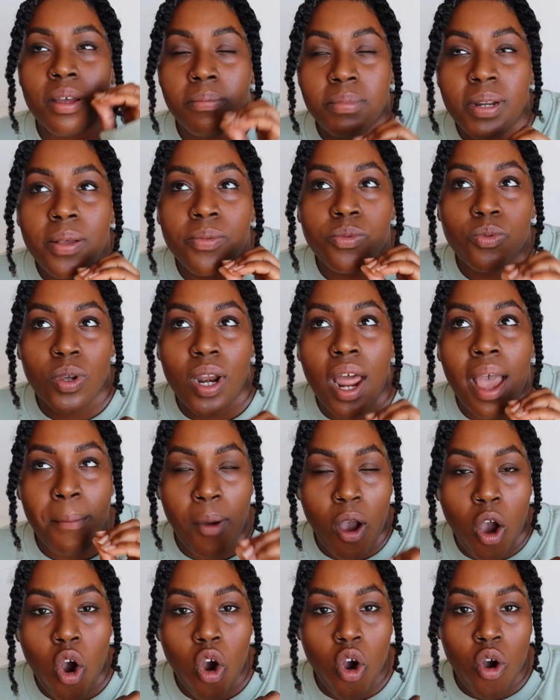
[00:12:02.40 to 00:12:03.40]
Sometimes when
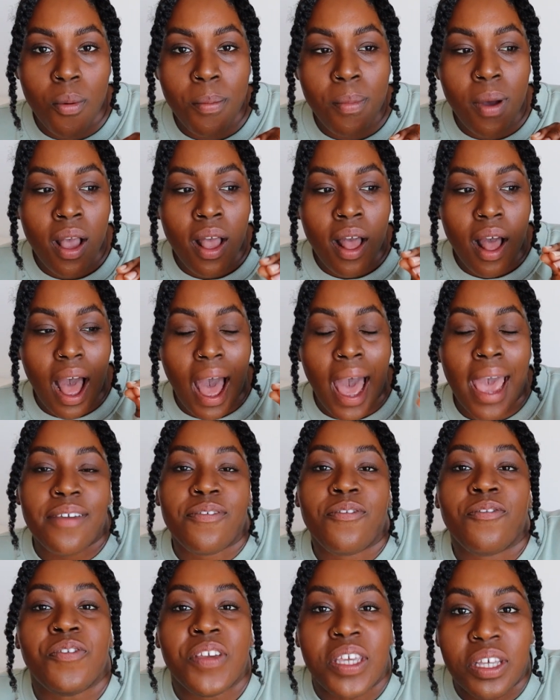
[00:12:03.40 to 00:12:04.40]
I'm home, I
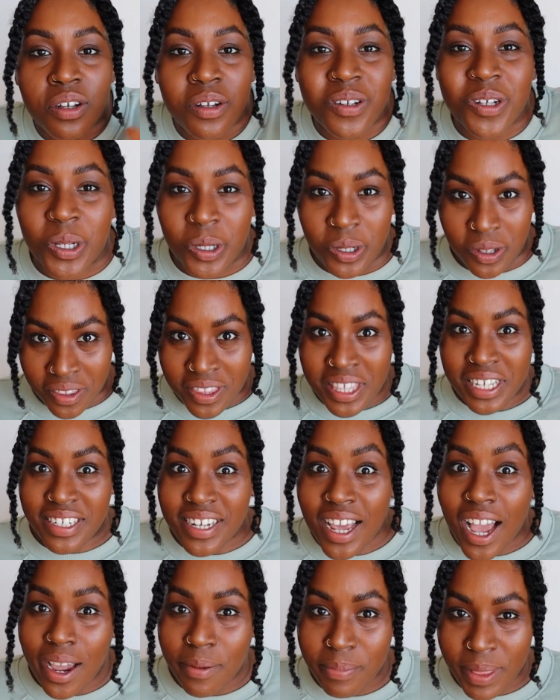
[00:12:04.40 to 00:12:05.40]
feel the
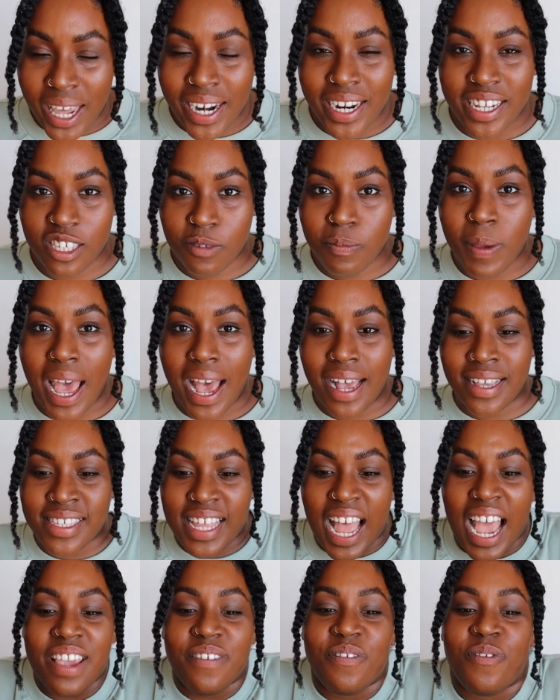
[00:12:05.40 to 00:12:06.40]
time that has
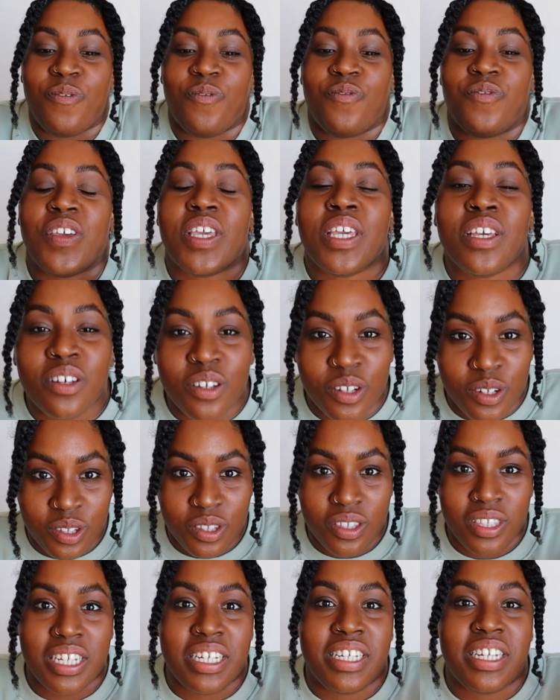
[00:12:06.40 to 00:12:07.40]
passed. I
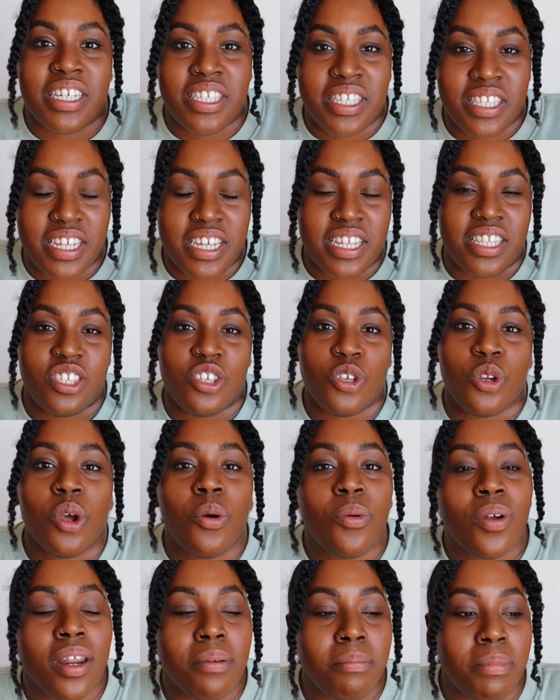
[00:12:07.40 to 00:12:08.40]
feel the distance, you
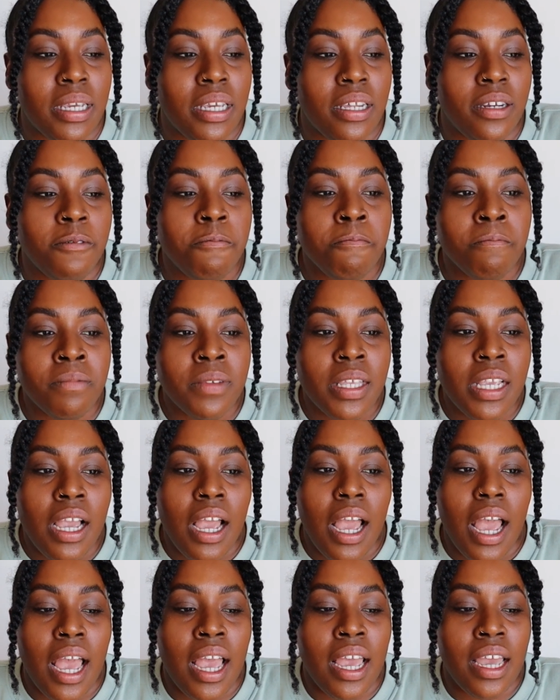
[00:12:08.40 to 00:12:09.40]
know what I mean?
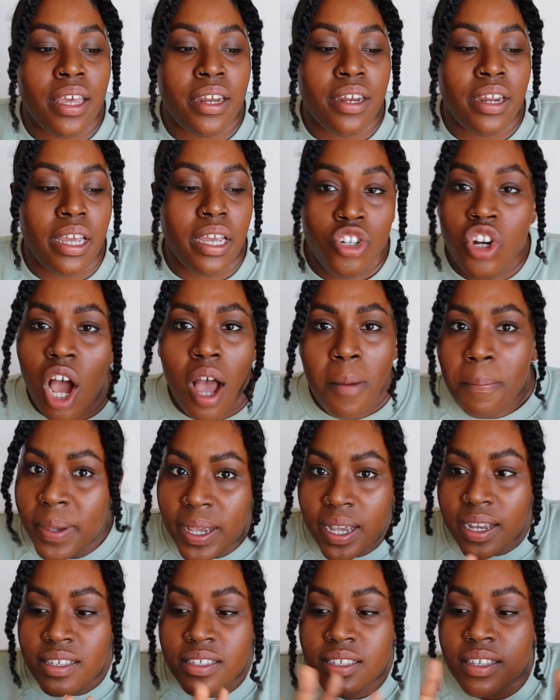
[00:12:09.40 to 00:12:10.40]
And not
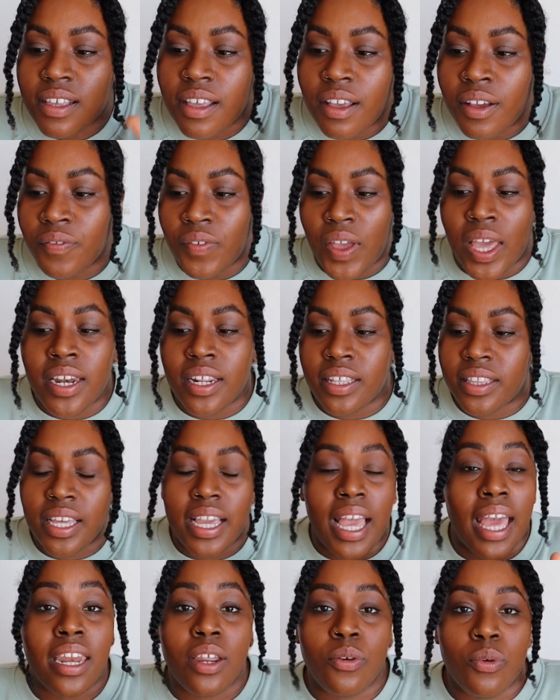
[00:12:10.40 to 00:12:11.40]
because of
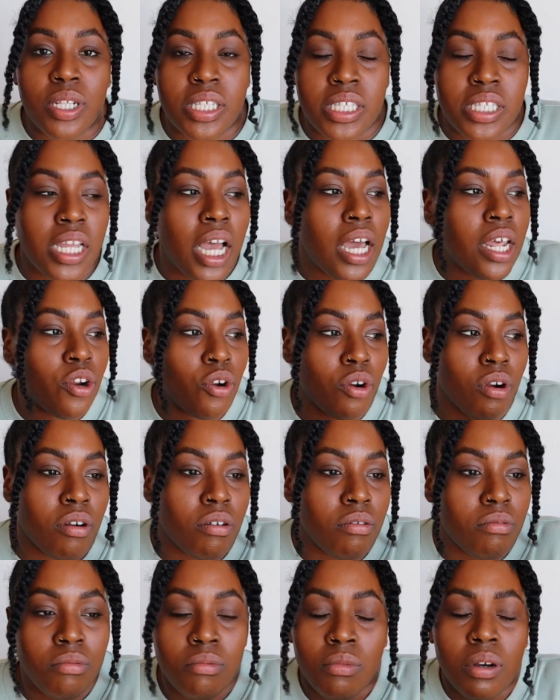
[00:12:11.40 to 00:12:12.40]
anything anyone's done
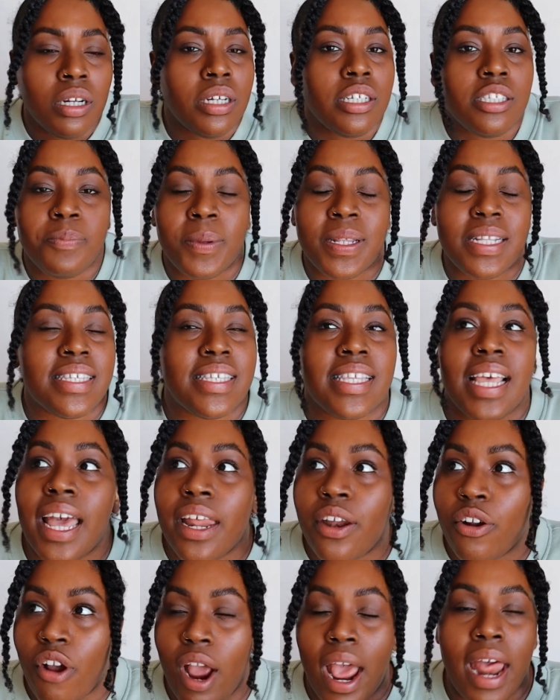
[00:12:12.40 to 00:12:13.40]
or what has been
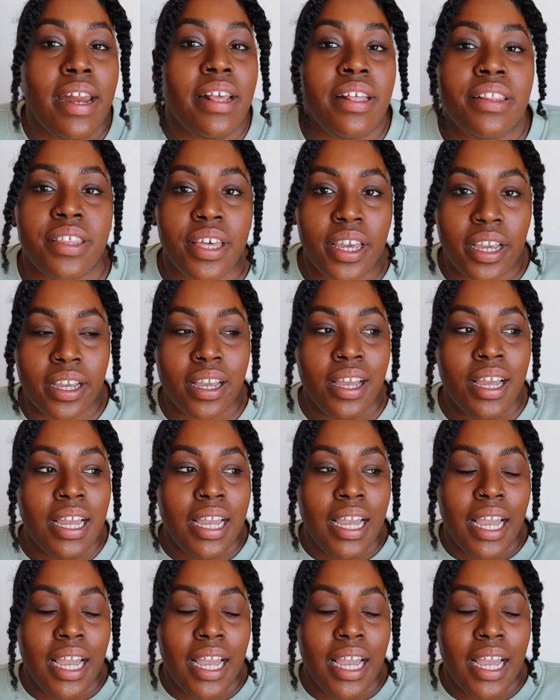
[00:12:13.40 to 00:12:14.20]
said or anything.